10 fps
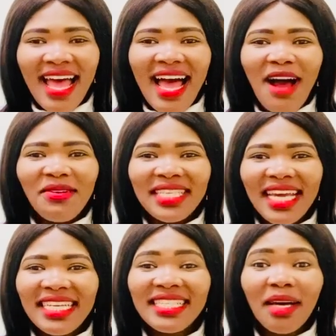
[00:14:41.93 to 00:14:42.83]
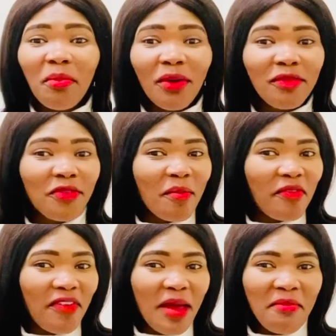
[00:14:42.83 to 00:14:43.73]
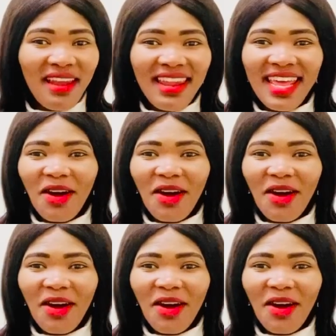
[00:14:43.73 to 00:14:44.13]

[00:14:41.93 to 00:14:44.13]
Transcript: I was getting support from family,